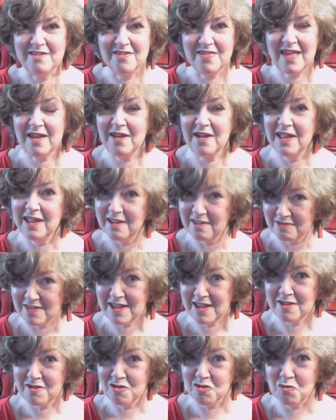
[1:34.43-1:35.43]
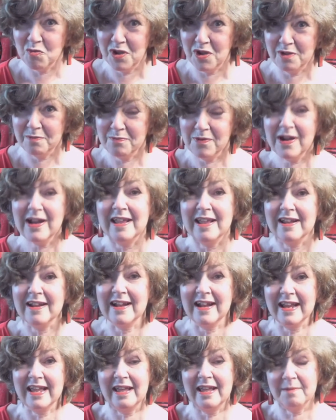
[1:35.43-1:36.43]
That has worked
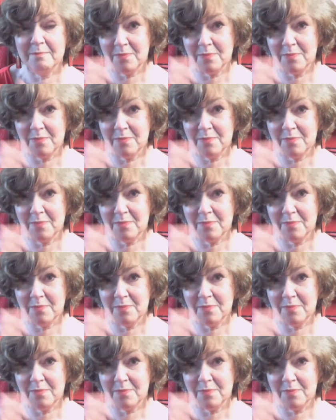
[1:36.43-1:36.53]
brilliantly,